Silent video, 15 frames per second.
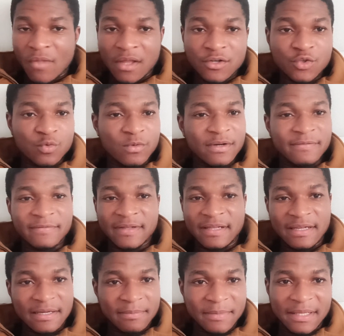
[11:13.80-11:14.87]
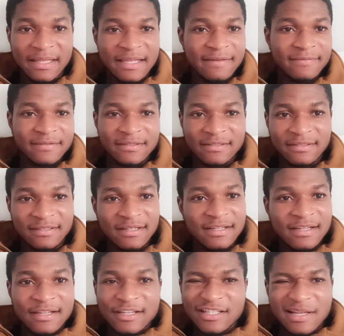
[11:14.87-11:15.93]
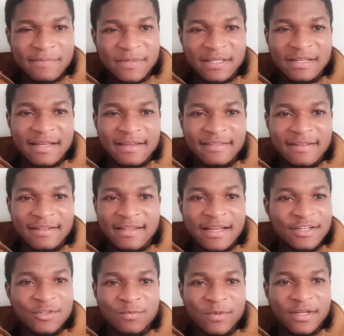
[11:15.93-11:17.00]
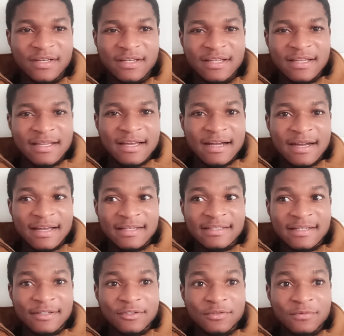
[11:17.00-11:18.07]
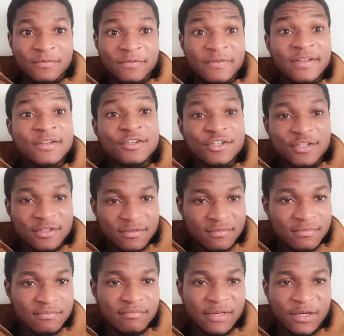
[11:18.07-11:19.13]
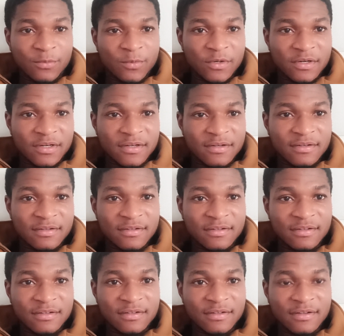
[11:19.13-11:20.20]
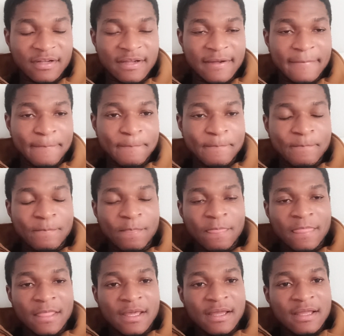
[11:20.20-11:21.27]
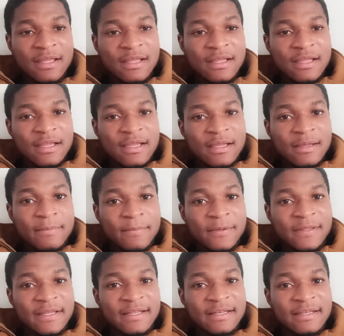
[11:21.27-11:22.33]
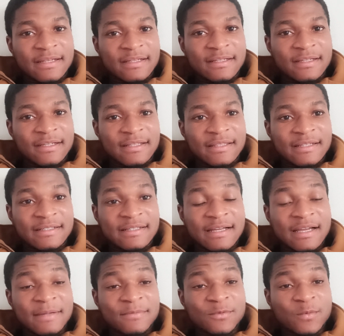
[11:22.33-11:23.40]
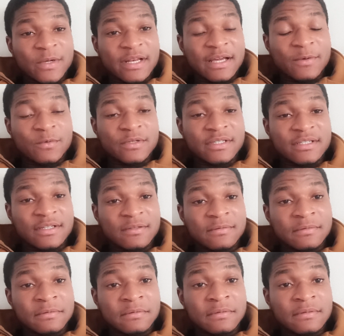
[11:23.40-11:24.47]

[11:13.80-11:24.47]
12 a.m., 11, something like that. That's when I tend to finish my work, okay? But then in the times when I was still